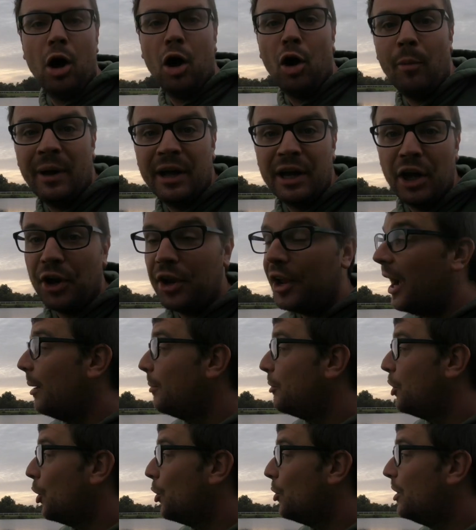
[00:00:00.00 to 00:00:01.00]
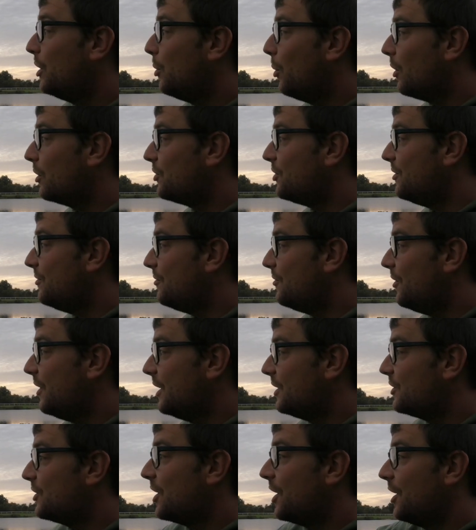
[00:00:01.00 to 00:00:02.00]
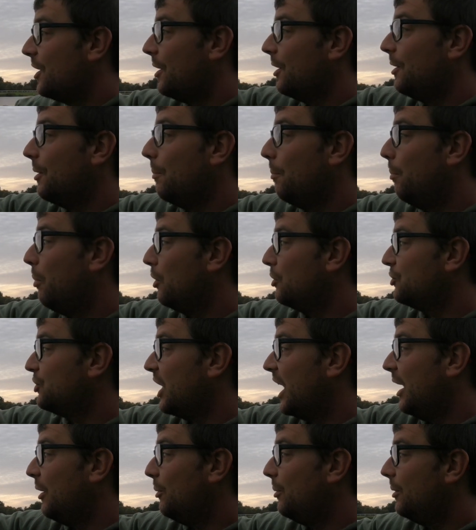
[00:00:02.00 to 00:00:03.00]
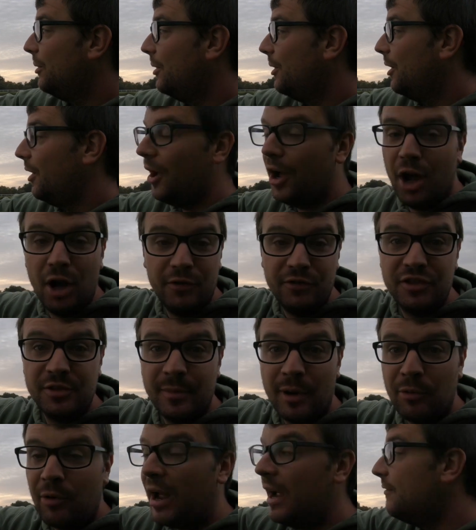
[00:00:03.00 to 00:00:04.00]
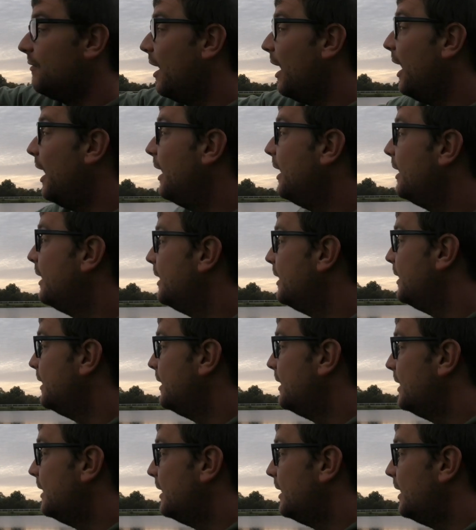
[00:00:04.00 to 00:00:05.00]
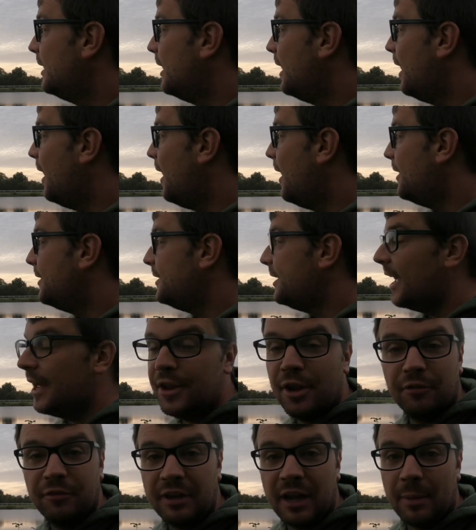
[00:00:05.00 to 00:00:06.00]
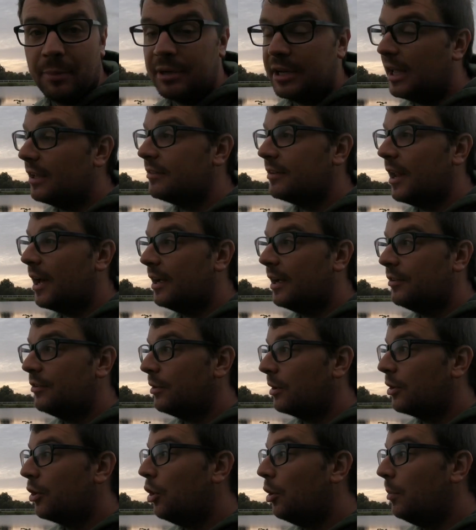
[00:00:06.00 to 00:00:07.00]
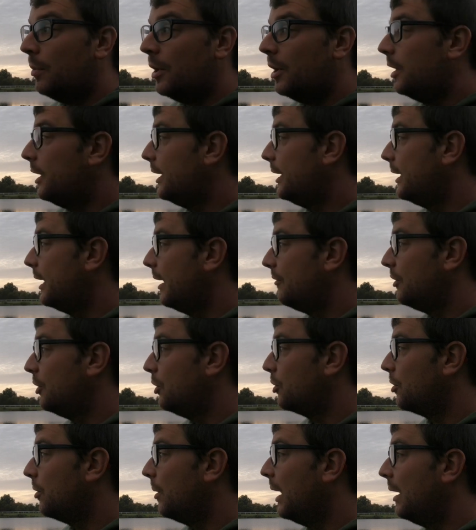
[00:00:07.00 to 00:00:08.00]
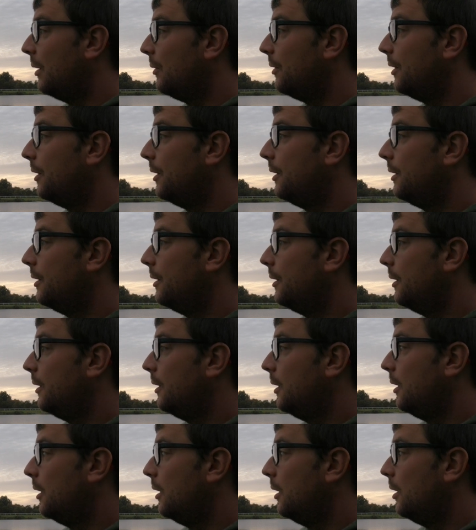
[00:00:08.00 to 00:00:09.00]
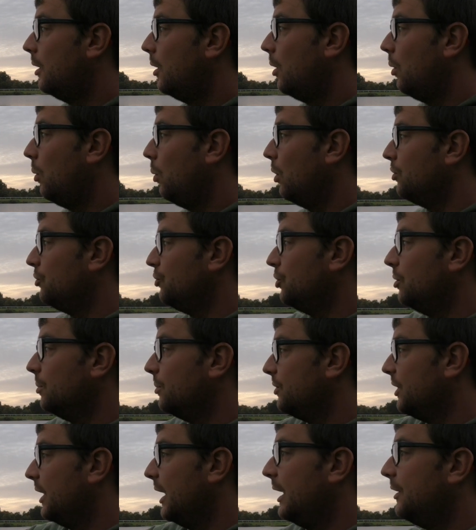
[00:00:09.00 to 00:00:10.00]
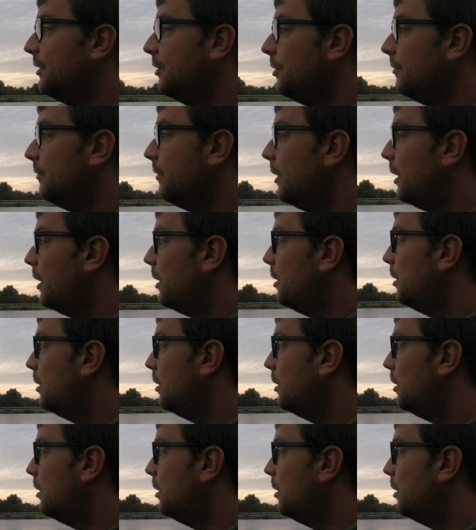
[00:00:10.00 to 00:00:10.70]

Oh my god, I'm currently watching fish bosh out over to my right there. Yeah, nothing happened last night, so I got up early, having a look around. One jumped and another.